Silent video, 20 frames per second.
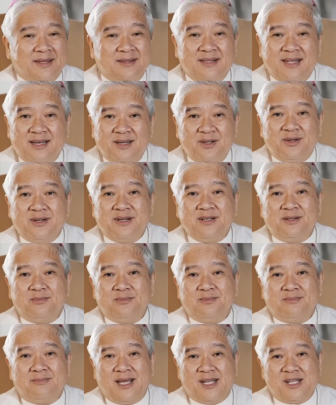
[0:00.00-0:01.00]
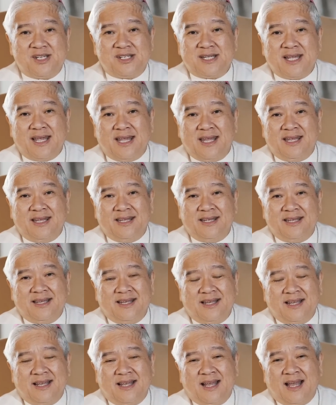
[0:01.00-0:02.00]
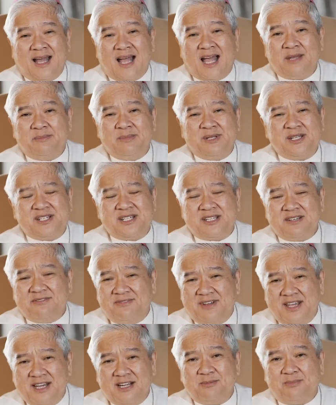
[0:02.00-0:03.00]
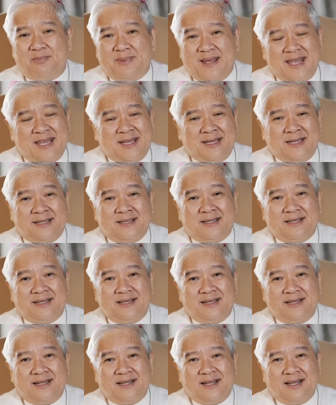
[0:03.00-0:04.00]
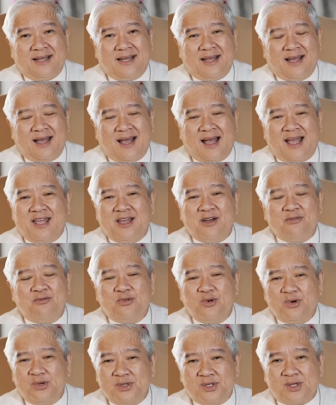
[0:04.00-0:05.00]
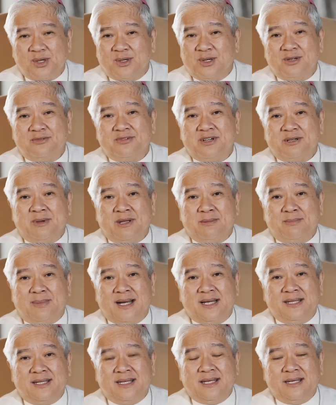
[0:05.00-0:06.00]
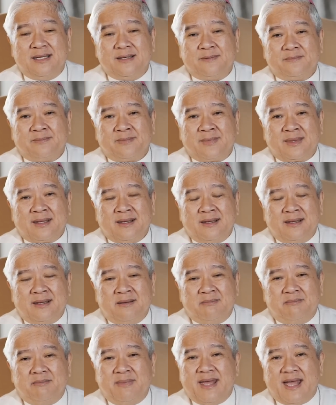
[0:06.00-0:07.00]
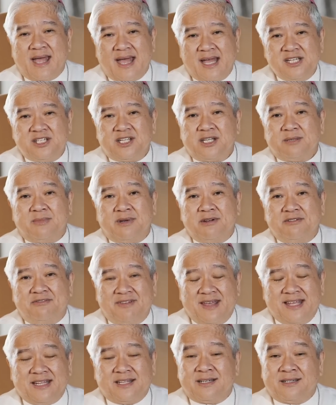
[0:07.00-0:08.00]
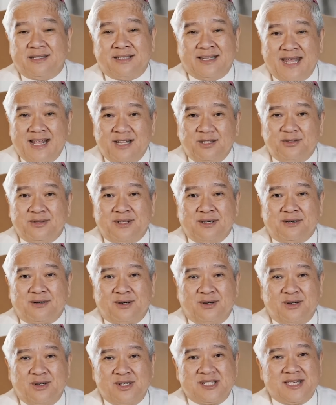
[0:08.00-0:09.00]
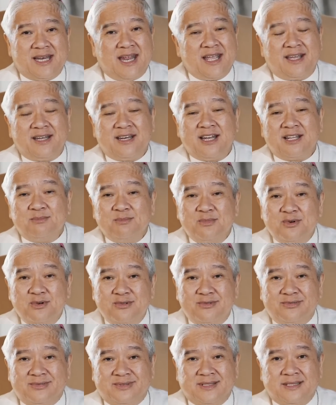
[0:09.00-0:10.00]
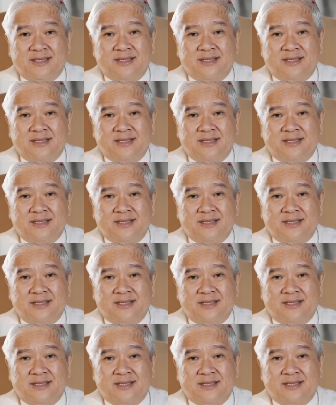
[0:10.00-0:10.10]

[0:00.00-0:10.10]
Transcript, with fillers: The Lord might say, I'm in severe pain. I have wounds all over my body. My hands and my feet are nailed to the cross and I cannot move.